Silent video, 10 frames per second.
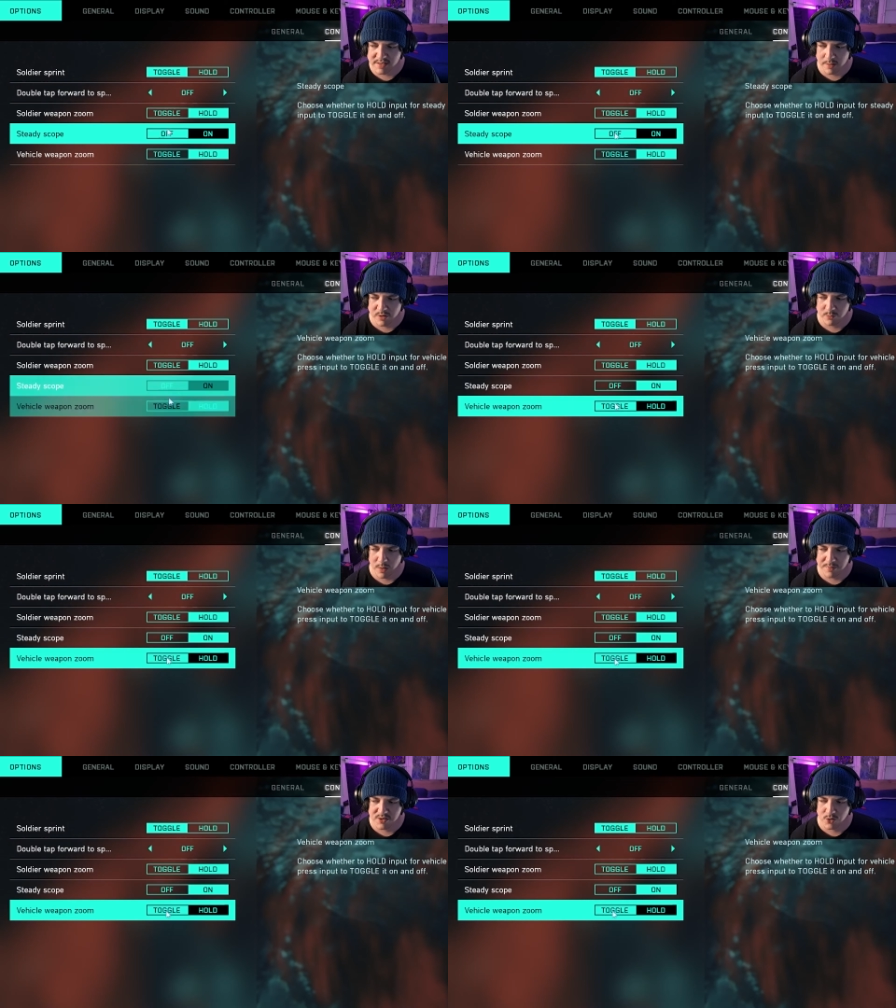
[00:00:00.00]
Same with
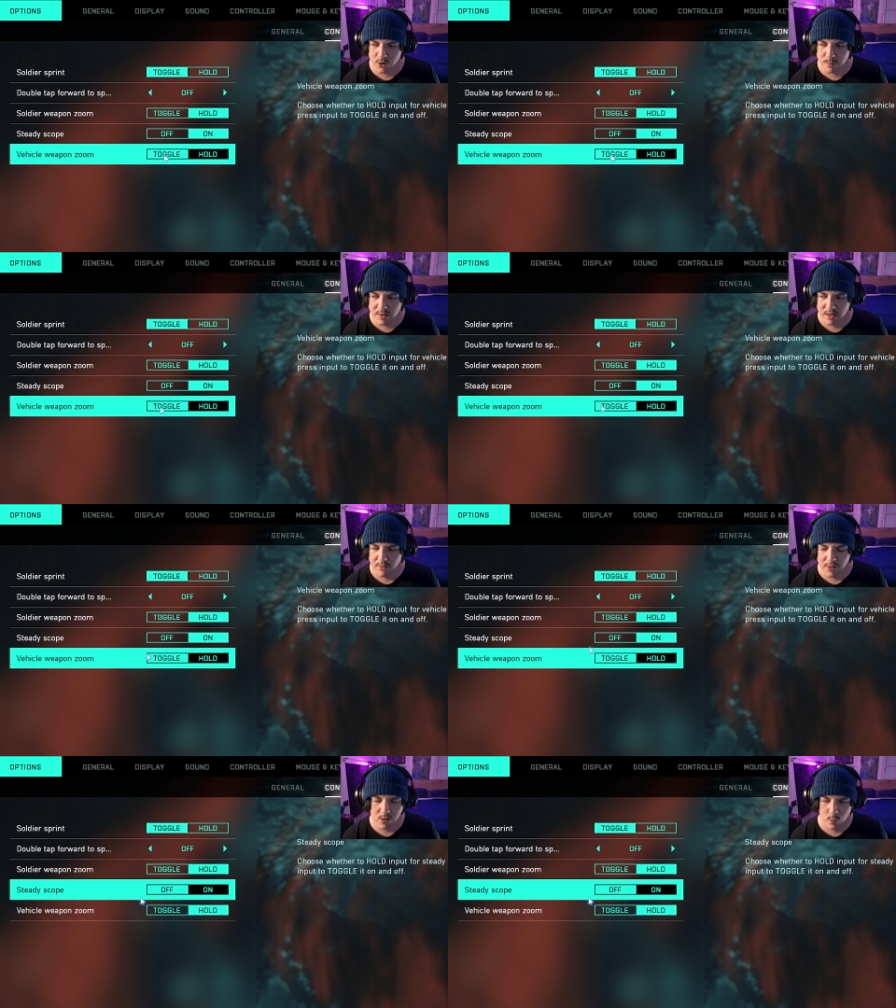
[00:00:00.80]
weapon zoom,
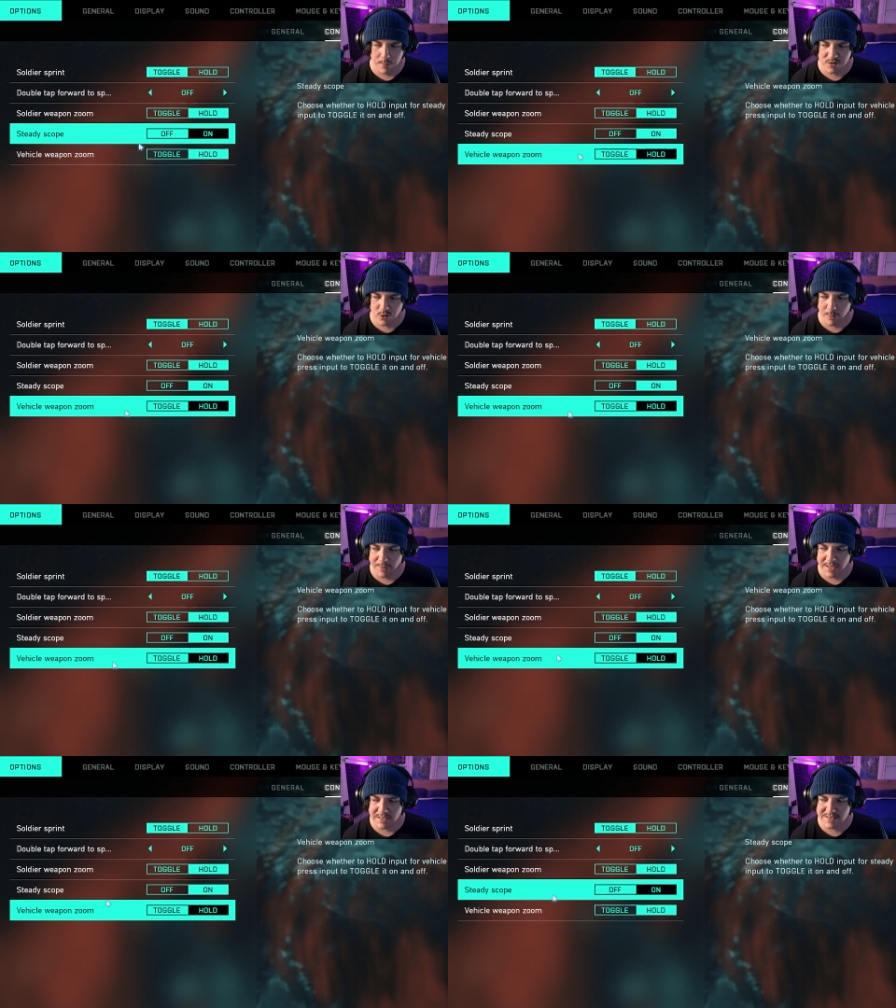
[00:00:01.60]
vehicle weapon zoom, I
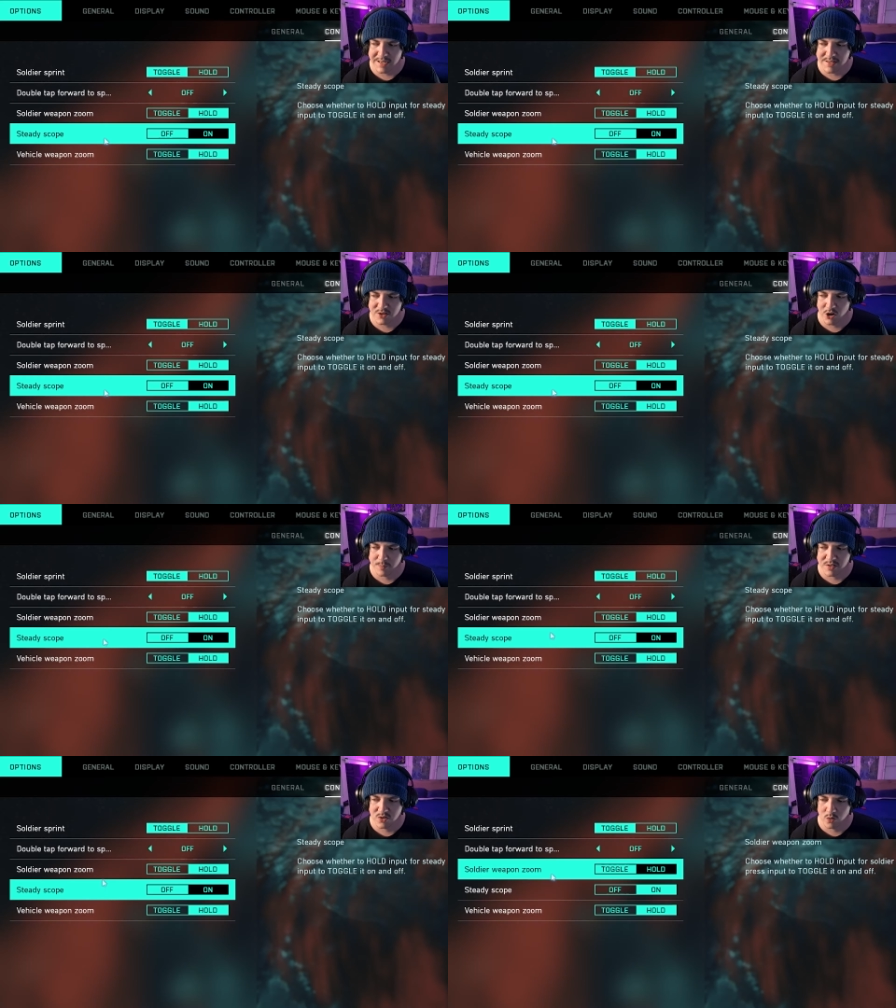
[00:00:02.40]
mean, steady
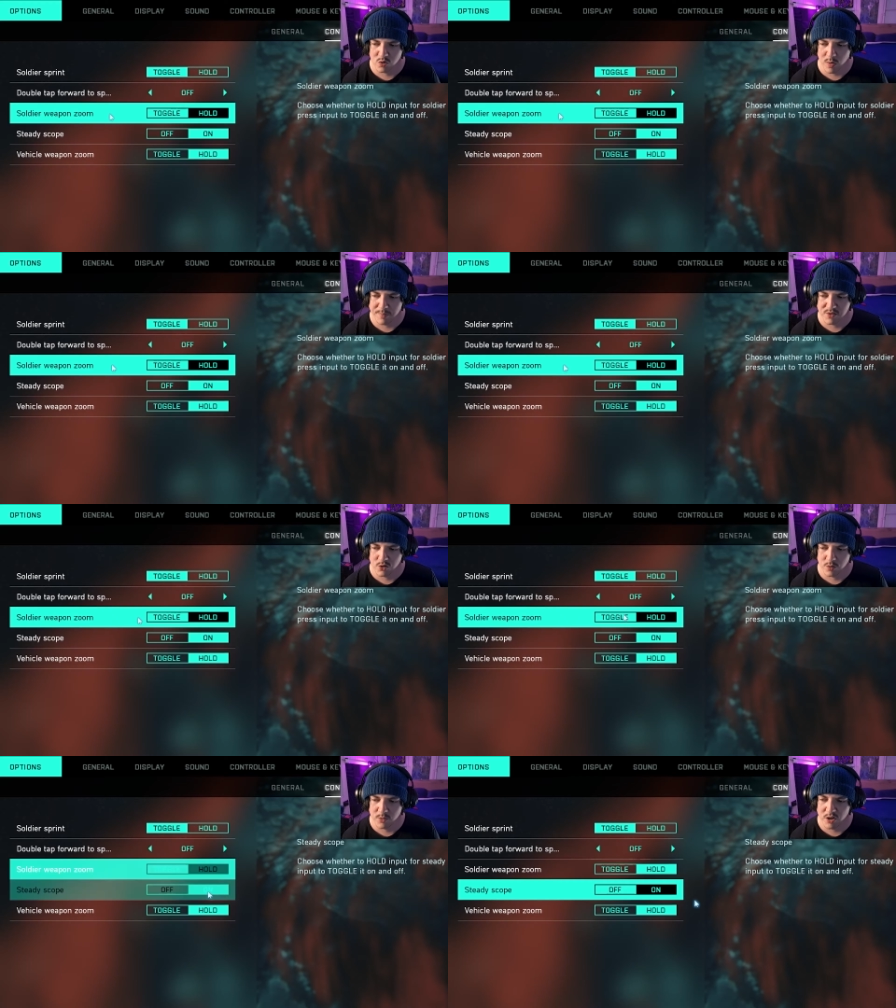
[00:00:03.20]
scope and soldier weapon
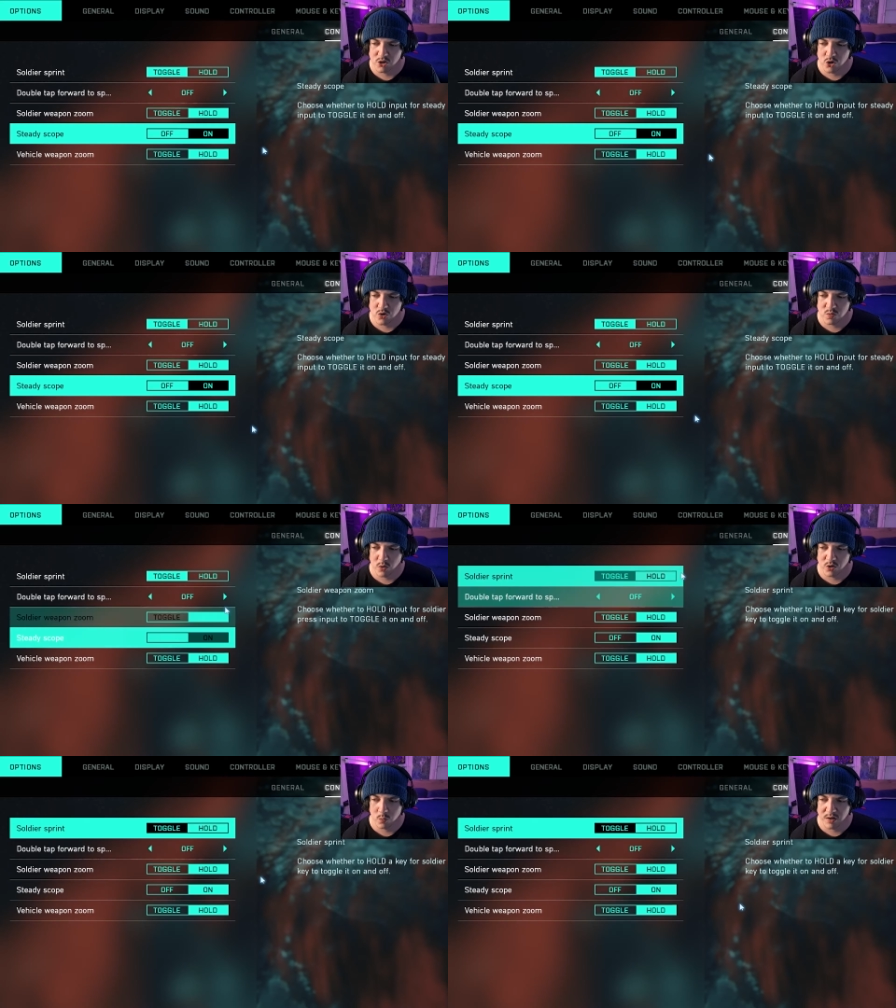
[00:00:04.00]
zoom. You can choose
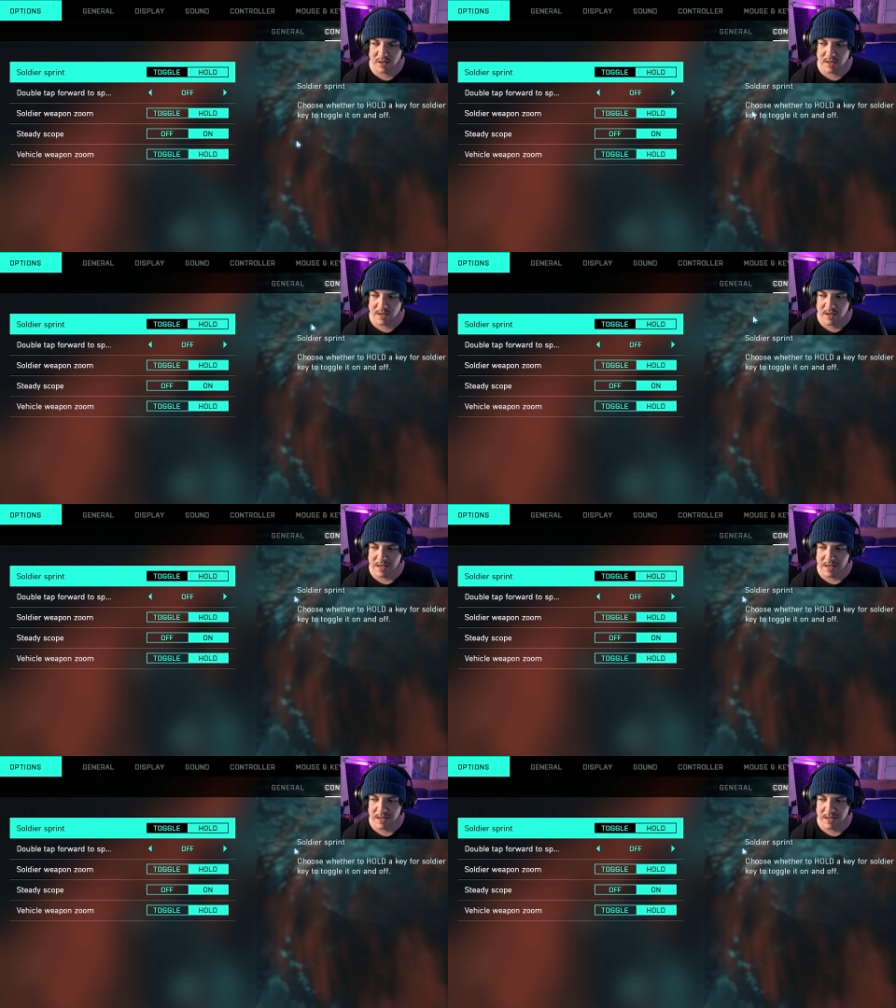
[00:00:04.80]
what you want here.